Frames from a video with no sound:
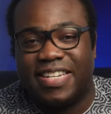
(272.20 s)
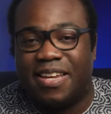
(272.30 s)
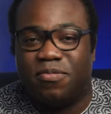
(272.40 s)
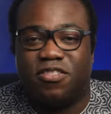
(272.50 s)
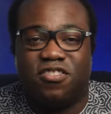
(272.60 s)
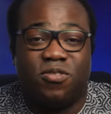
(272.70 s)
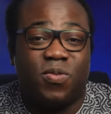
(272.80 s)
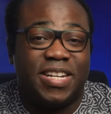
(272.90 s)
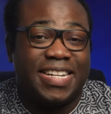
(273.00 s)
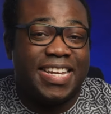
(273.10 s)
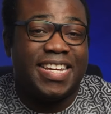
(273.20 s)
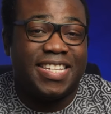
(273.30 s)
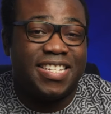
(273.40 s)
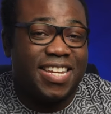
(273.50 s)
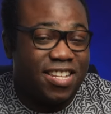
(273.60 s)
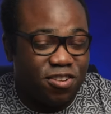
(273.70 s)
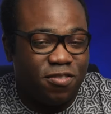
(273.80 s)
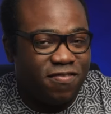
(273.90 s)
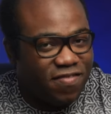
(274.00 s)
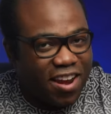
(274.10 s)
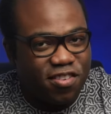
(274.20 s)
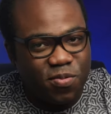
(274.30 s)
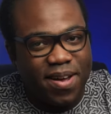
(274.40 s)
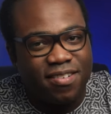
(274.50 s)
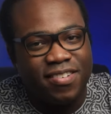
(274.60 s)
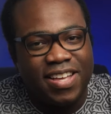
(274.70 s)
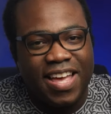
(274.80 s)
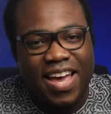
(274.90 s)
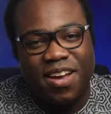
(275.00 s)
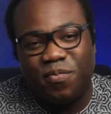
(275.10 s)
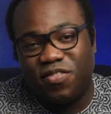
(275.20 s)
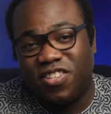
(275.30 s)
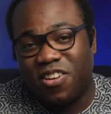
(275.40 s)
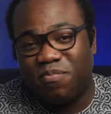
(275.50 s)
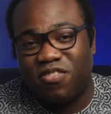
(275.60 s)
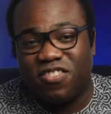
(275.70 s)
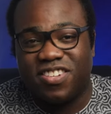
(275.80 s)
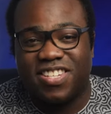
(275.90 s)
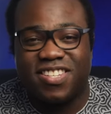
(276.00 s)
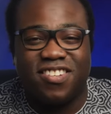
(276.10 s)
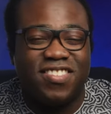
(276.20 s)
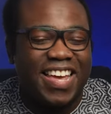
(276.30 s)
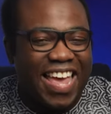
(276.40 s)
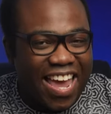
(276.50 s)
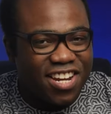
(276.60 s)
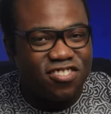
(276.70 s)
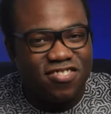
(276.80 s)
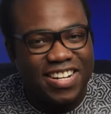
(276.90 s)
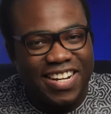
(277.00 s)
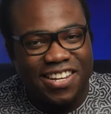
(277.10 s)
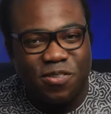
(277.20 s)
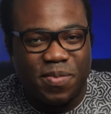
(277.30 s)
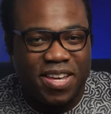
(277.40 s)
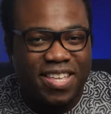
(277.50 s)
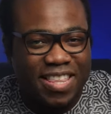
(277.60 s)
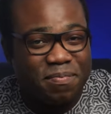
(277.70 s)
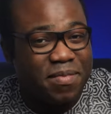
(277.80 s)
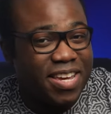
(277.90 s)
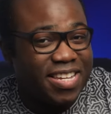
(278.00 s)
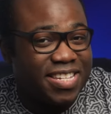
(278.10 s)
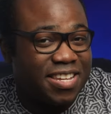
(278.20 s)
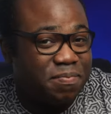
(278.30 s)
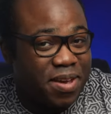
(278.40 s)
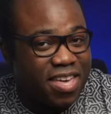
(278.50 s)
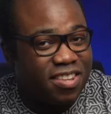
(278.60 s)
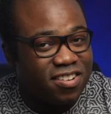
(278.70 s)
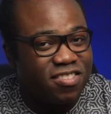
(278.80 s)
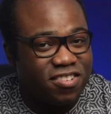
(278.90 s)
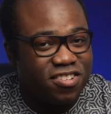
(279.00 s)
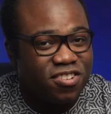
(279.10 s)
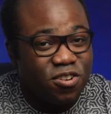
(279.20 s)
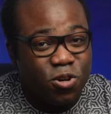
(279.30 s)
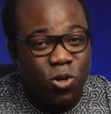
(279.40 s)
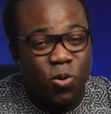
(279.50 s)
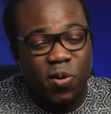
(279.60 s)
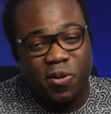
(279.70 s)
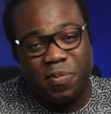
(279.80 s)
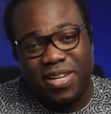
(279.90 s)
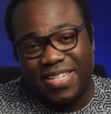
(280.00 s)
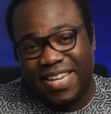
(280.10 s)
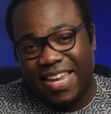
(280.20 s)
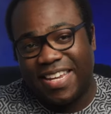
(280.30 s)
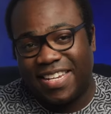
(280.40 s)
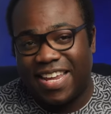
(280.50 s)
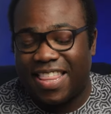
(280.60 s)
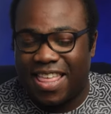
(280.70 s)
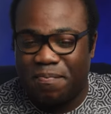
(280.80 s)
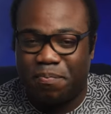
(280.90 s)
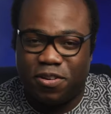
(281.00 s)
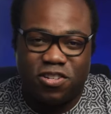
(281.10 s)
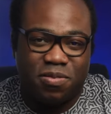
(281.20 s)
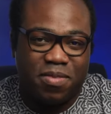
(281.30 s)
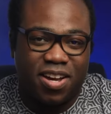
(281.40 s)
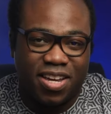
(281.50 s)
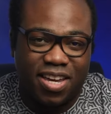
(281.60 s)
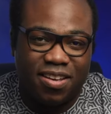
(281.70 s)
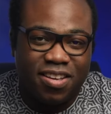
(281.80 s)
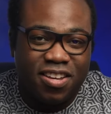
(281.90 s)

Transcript: is able to do what it needs and do it very well. And with certain products, do that extra little bit that makes it better than others, all while being tailored at that budget market.